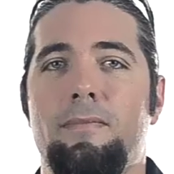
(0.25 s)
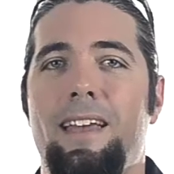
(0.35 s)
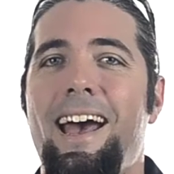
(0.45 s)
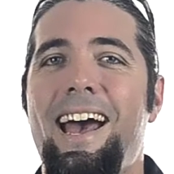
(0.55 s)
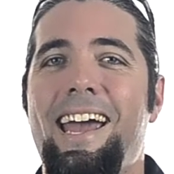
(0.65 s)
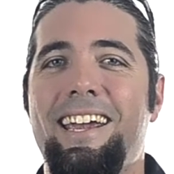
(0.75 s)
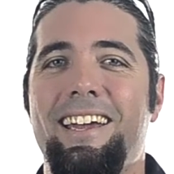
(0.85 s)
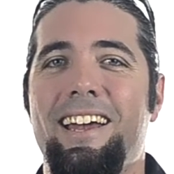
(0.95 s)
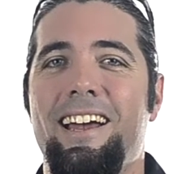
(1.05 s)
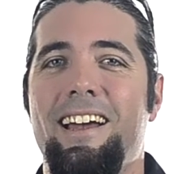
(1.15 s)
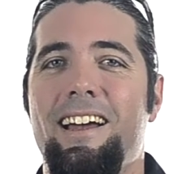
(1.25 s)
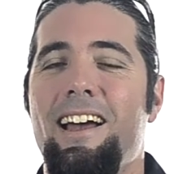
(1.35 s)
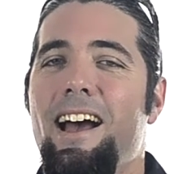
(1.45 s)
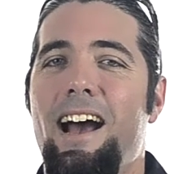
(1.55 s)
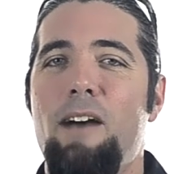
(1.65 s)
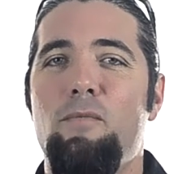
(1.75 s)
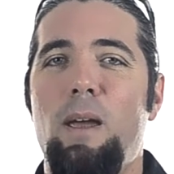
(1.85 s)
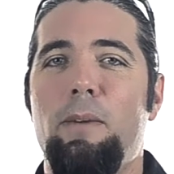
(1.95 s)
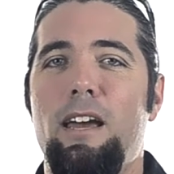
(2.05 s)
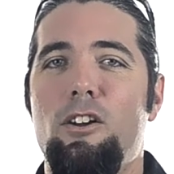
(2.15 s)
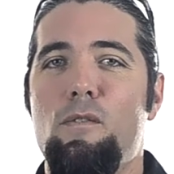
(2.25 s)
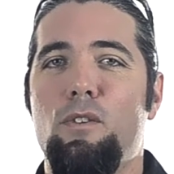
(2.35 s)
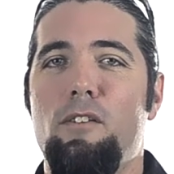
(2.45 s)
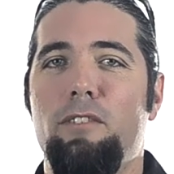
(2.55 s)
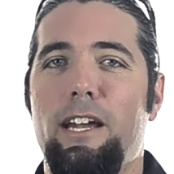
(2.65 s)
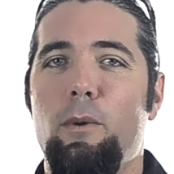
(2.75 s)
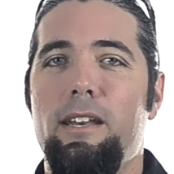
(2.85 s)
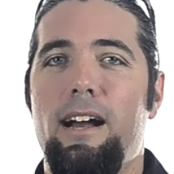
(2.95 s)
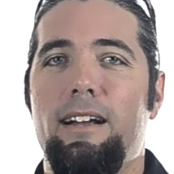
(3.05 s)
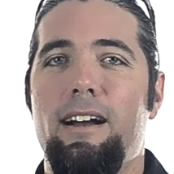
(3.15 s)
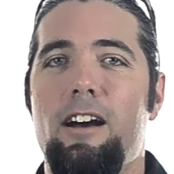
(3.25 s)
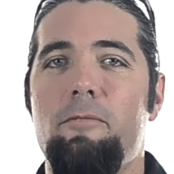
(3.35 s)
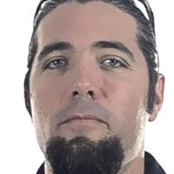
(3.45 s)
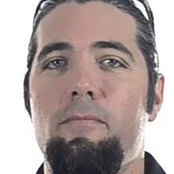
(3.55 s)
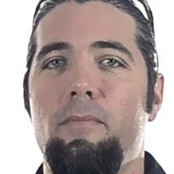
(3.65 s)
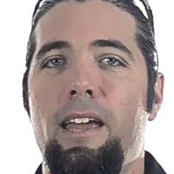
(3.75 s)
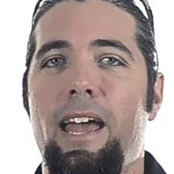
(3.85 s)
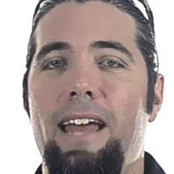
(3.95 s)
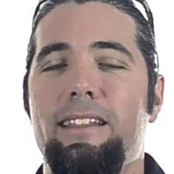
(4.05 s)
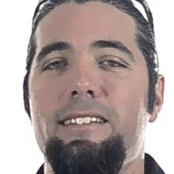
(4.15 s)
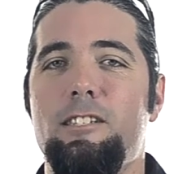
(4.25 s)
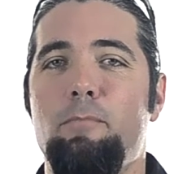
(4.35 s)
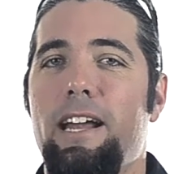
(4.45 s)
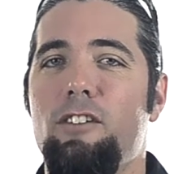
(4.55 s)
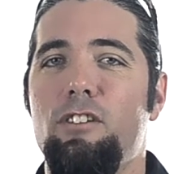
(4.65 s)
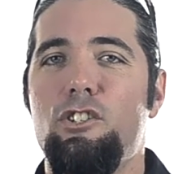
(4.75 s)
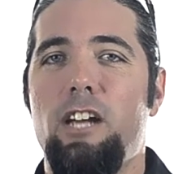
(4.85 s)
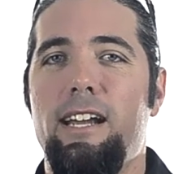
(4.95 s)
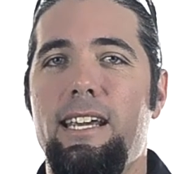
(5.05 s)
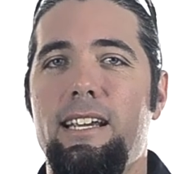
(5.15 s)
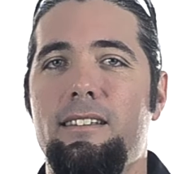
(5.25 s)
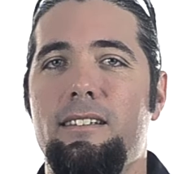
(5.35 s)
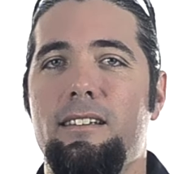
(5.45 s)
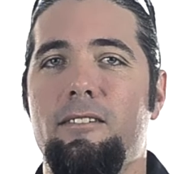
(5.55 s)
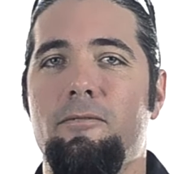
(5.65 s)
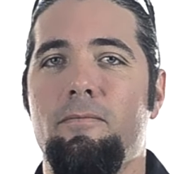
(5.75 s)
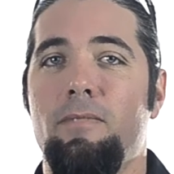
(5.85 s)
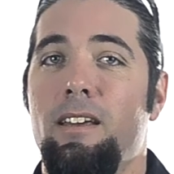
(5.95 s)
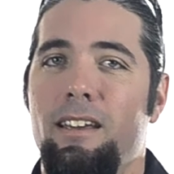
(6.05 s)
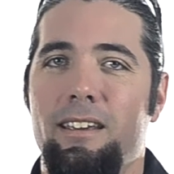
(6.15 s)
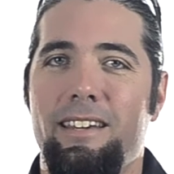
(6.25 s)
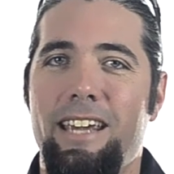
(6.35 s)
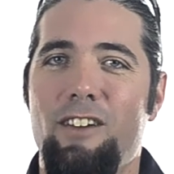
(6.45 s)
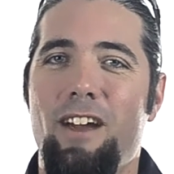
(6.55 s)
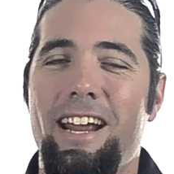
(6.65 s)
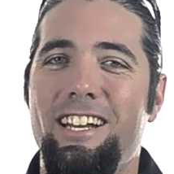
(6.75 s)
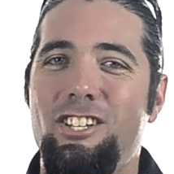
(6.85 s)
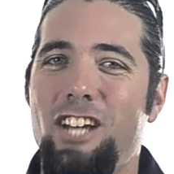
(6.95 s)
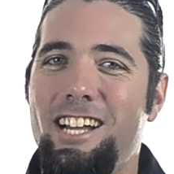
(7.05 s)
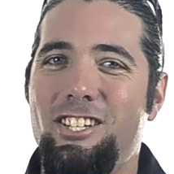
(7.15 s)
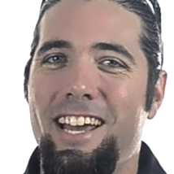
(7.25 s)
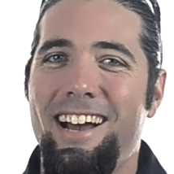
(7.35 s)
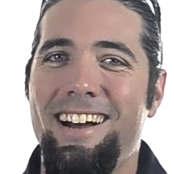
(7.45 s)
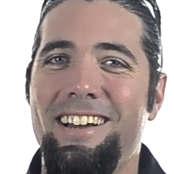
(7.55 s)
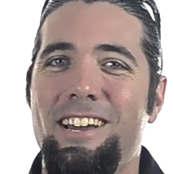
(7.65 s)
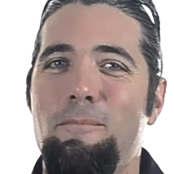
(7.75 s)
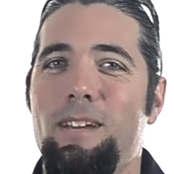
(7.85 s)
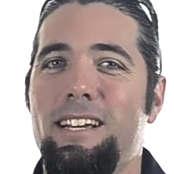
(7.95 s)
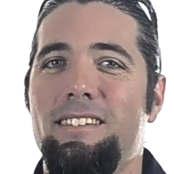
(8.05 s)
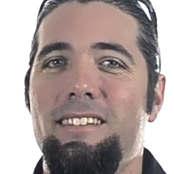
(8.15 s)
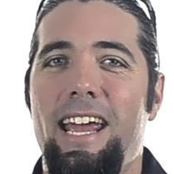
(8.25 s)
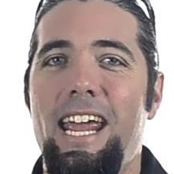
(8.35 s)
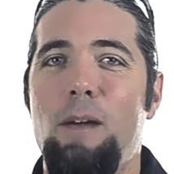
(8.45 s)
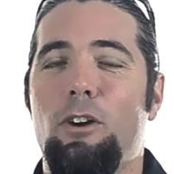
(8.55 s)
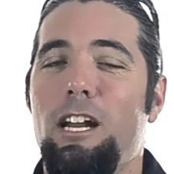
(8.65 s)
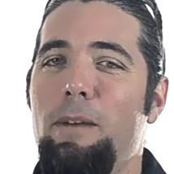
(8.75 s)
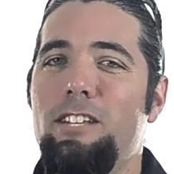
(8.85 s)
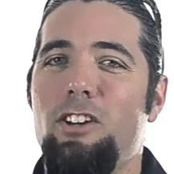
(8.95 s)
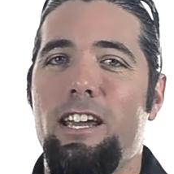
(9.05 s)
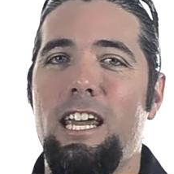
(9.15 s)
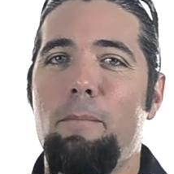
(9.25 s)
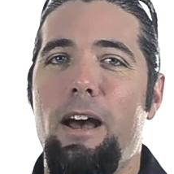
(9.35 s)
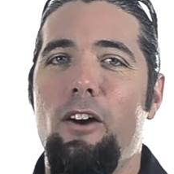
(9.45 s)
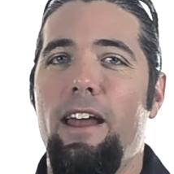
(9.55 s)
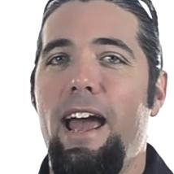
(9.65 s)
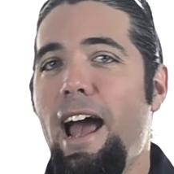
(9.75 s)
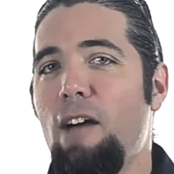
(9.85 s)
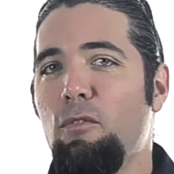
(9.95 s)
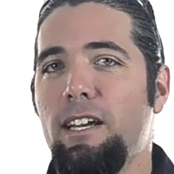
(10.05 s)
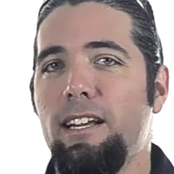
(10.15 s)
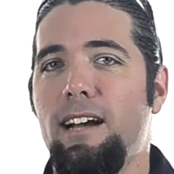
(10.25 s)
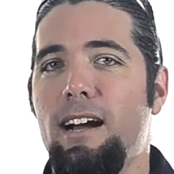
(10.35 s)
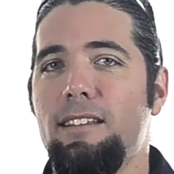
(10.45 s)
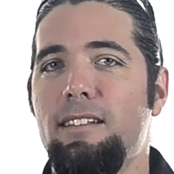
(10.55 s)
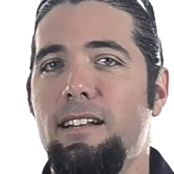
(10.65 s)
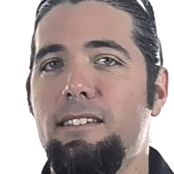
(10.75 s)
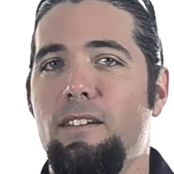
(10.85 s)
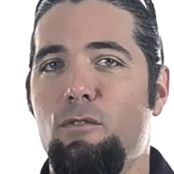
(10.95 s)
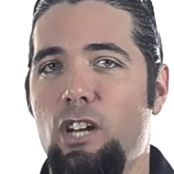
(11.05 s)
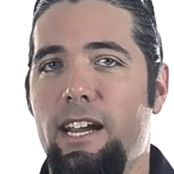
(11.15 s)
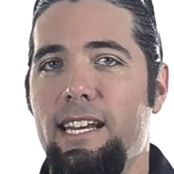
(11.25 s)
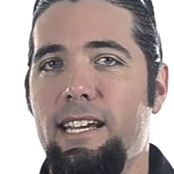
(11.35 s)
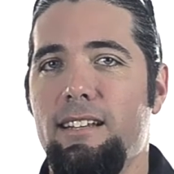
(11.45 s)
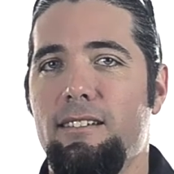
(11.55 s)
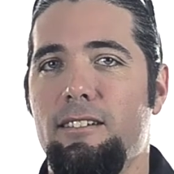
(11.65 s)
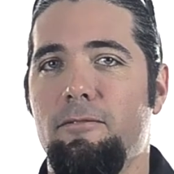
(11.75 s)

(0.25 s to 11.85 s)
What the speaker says: Hi, I'm famed Ketover of Languin.com, and this is Mandarin Chinese. Get ready to cha-cha, because today we're going to be talking about affricate consonants of Chinese.